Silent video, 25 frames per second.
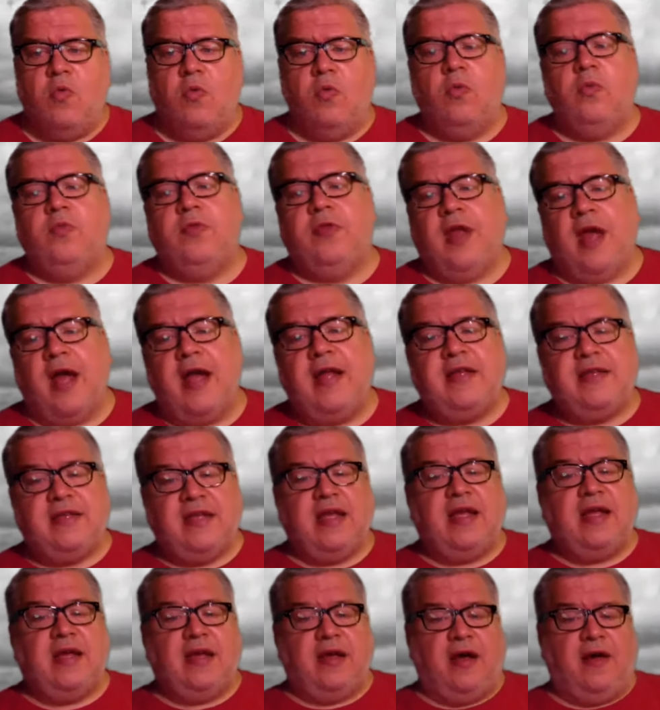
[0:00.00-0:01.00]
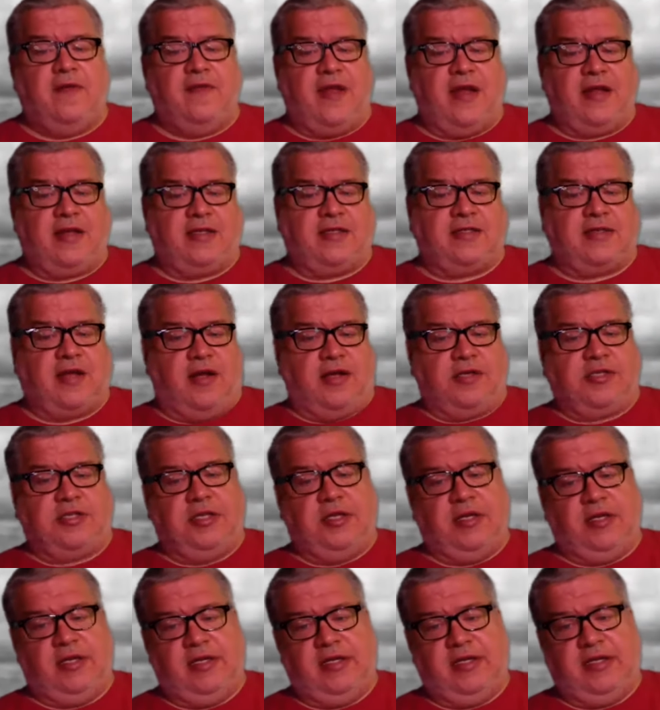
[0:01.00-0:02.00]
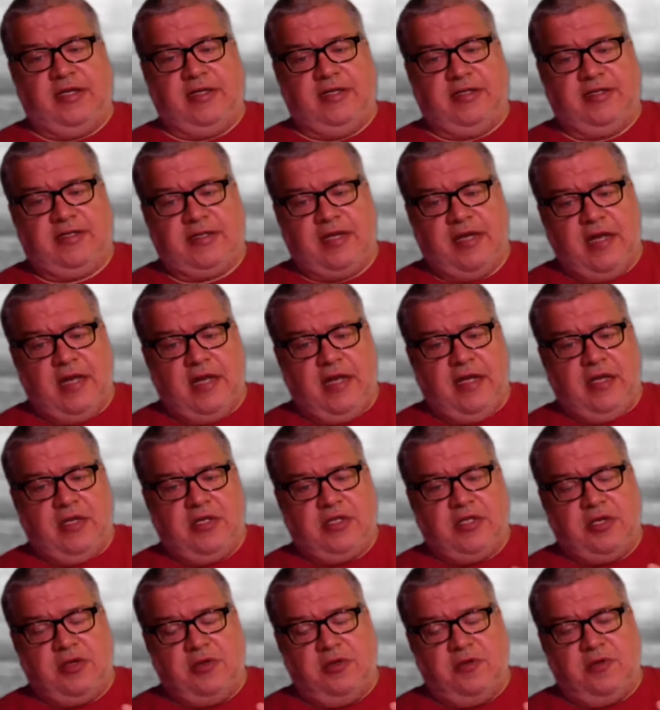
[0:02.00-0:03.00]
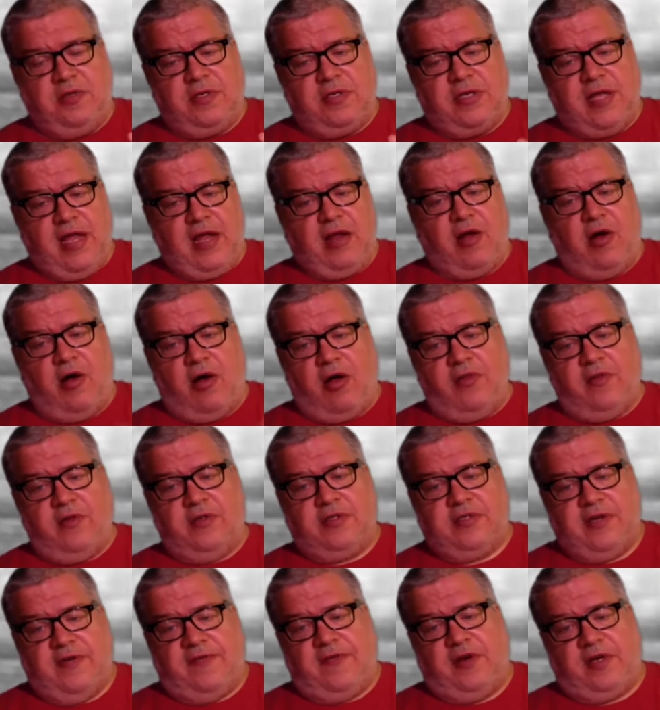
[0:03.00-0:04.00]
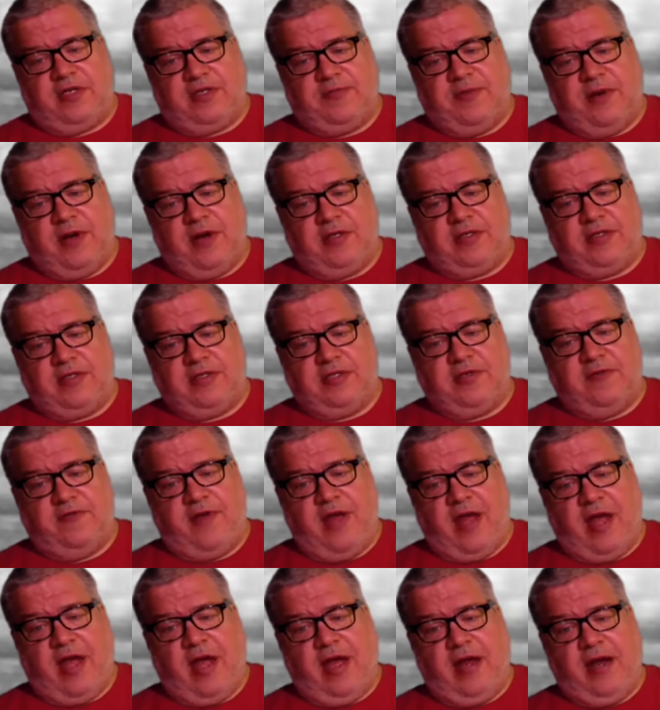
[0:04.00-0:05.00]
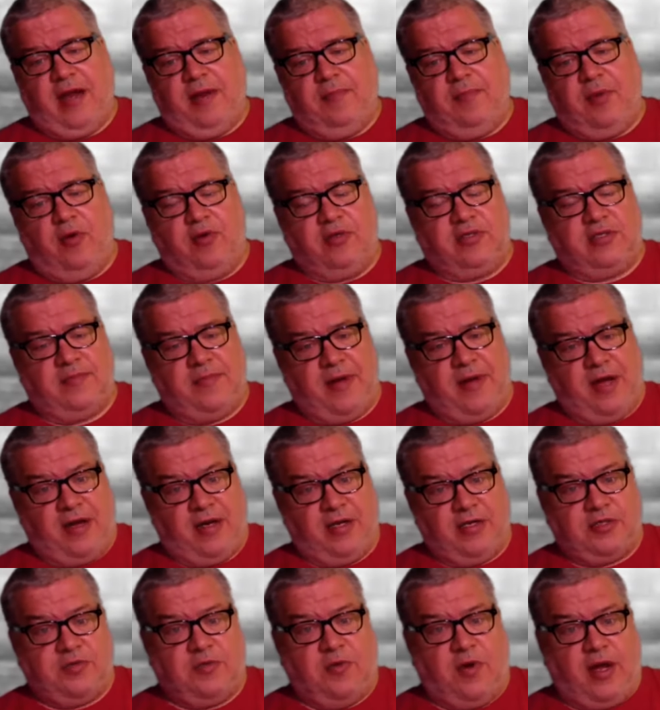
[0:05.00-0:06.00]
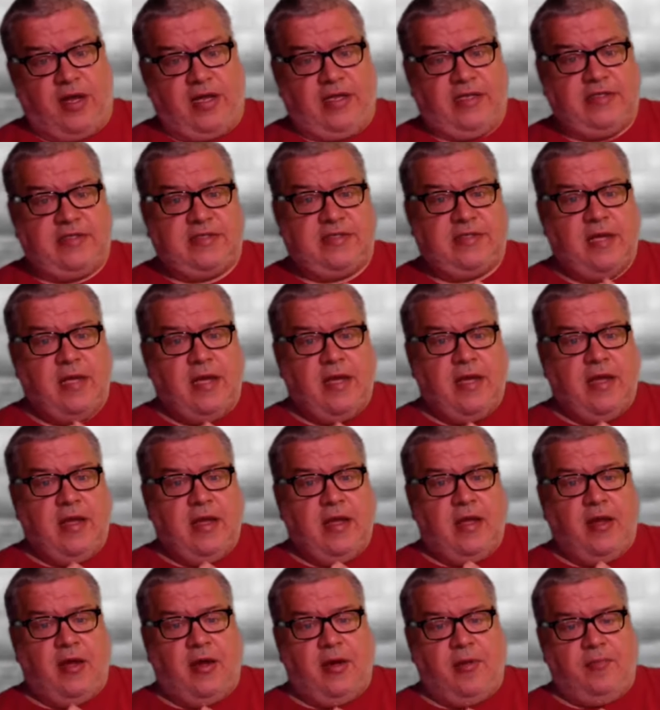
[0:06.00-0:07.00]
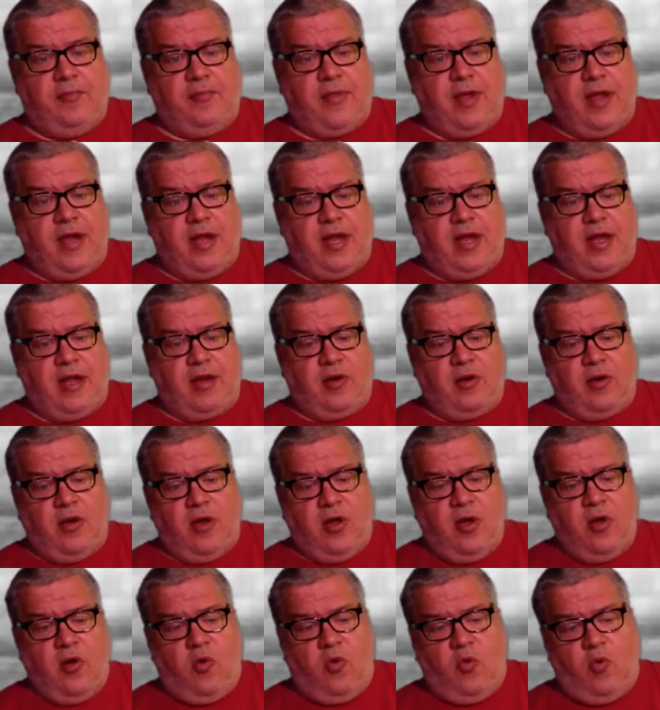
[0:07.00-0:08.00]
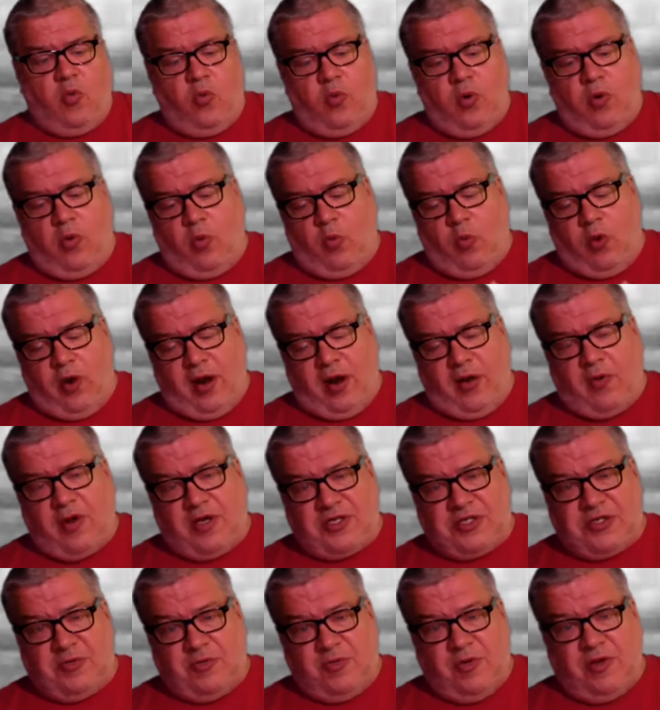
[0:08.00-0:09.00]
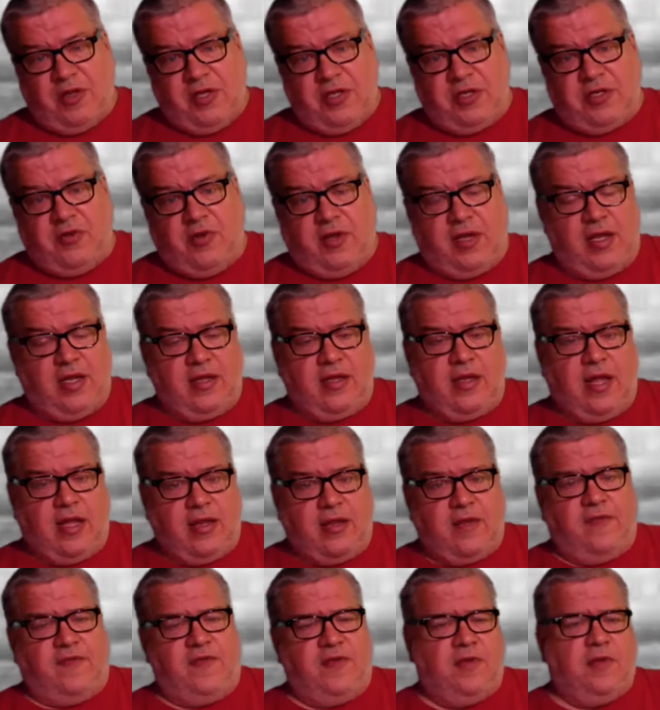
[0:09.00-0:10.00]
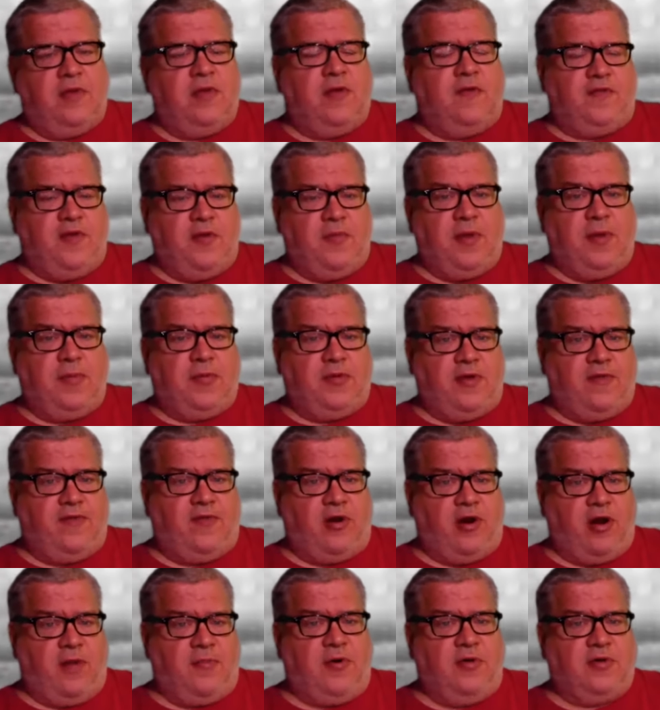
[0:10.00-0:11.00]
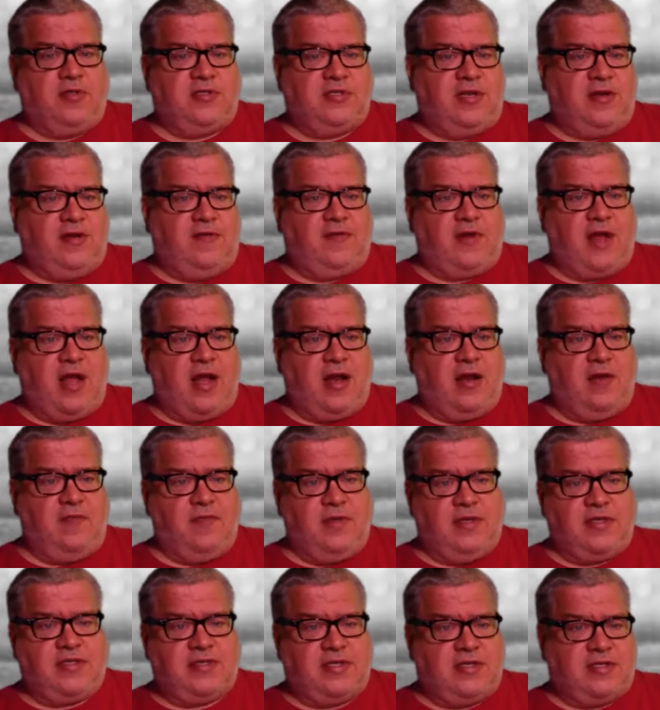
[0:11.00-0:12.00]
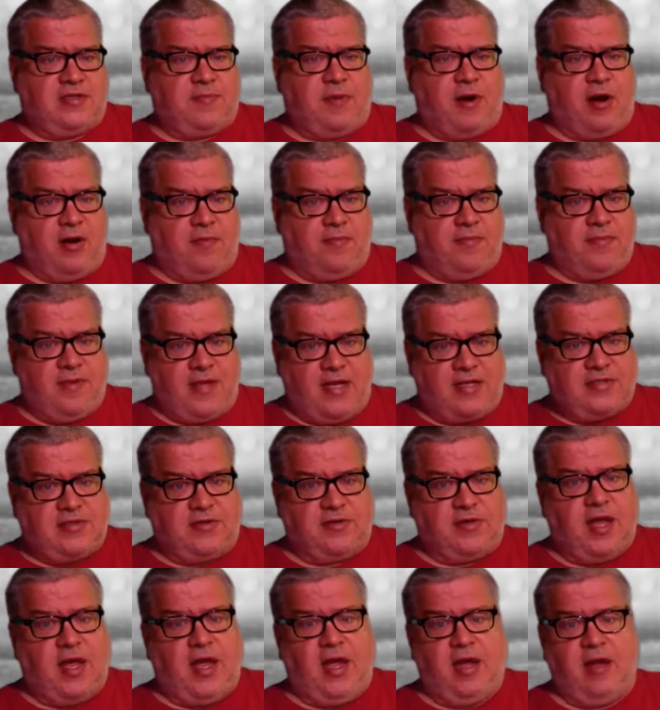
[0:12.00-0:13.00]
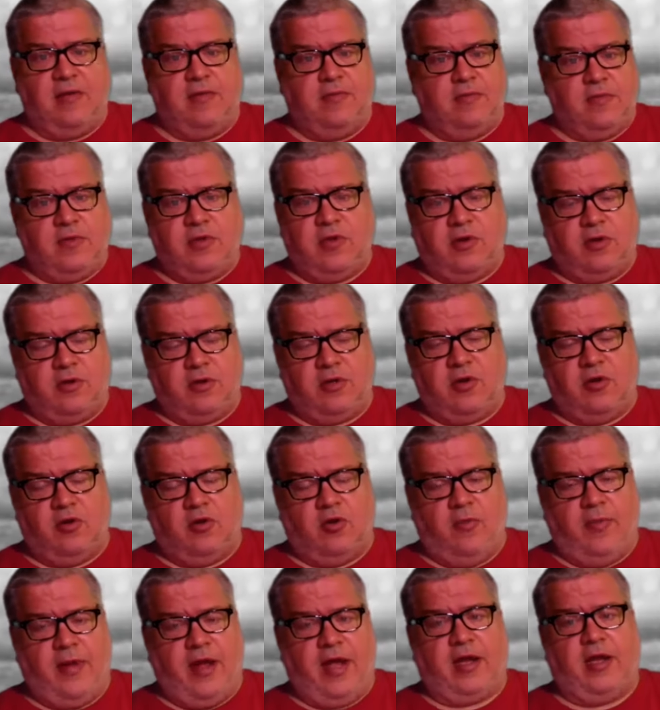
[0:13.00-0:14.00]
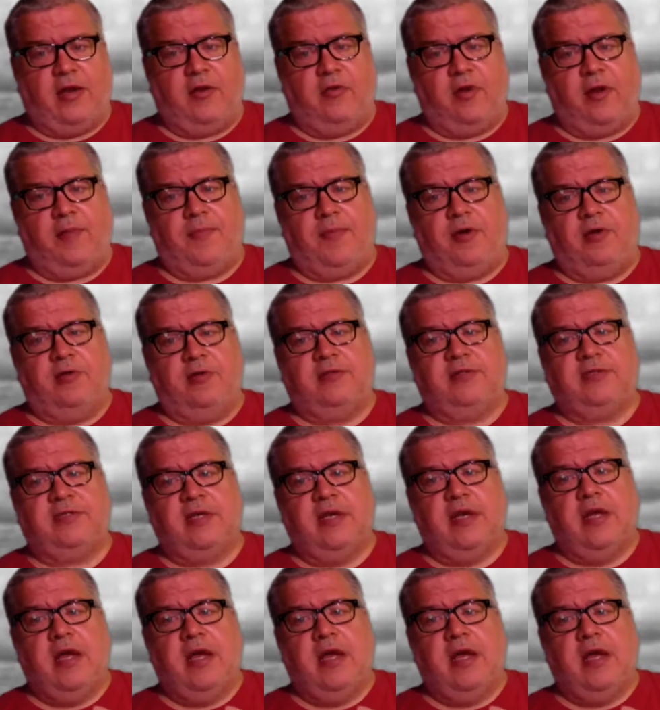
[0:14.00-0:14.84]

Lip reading: The idea of that discussion is to take all those different experiences you've had and post about it twice. And what I want you really doing, and the few people that have already posted have kind of missed this part. That's okay. Don't go back and repost.